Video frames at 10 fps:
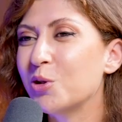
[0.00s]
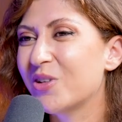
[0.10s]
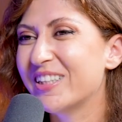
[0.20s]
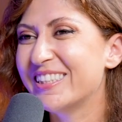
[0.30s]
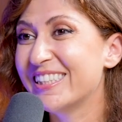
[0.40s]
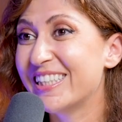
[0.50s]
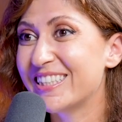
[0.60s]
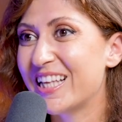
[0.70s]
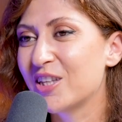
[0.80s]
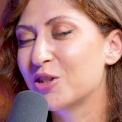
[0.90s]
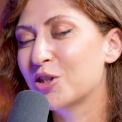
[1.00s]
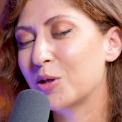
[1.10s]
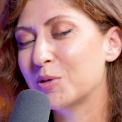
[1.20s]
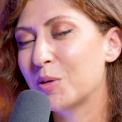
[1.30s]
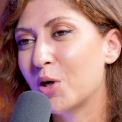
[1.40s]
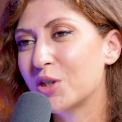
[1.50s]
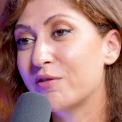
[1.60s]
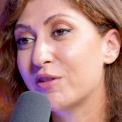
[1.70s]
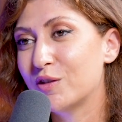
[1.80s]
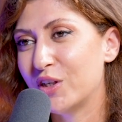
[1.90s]
also the details in the description box
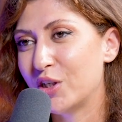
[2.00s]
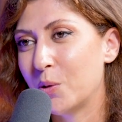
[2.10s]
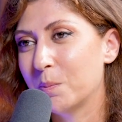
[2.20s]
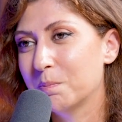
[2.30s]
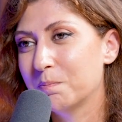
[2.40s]
of this video.